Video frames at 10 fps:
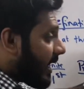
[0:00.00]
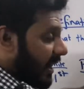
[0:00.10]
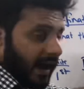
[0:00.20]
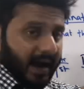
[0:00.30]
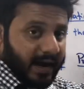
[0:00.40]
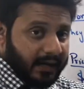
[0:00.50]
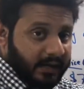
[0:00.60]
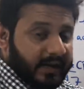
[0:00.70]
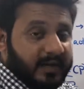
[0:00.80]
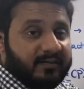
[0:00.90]
and
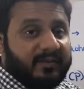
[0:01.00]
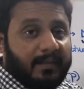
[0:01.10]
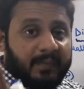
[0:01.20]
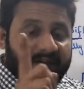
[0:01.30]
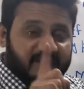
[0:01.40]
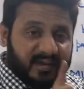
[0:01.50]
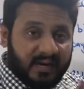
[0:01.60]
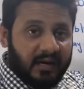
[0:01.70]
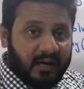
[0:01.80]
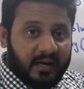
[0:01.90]
it is
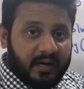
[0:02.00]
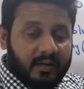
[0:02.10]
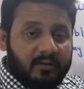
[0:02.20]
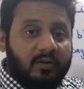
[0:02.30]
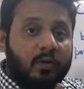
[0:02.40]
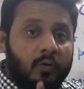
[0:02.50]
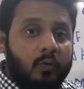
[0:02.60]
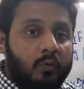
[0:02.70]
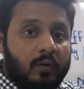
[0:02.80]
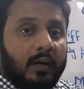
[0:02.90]
represented
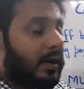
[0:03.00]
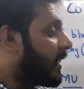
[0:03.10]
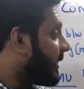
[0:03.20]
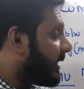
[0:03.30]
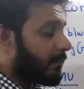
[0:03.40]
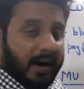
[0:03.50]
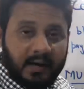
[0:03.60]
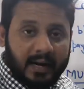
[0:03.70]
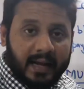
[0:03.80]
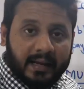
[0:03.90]
through a
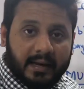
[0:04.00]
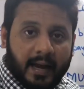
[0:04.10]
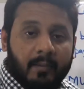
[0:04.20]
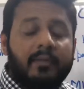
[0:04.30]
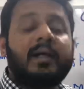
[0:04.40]
demand diagram,